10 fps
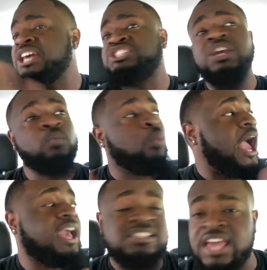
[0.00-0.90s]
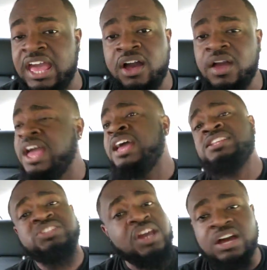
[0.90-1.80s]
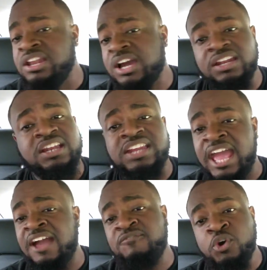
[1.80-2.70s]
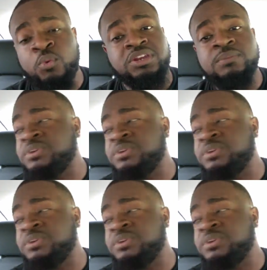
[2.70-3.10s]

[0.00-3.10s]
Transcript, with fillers: Shit whack as hell. Tickle looking a damn fool with them